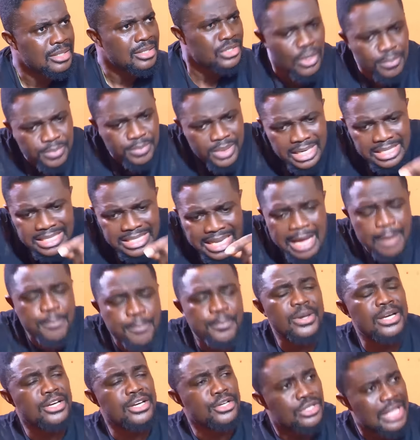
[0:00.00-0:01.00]
Something is
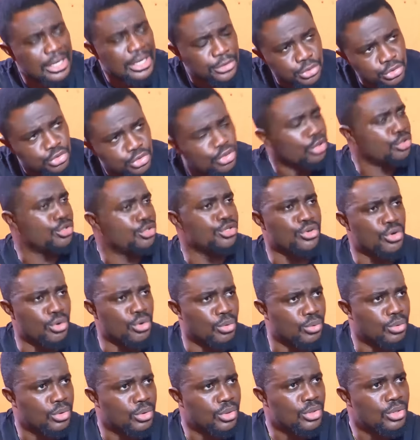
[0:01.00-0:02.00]
happening that you don't
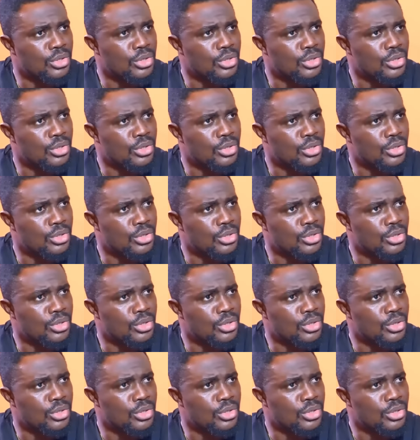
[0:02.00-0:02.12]
know.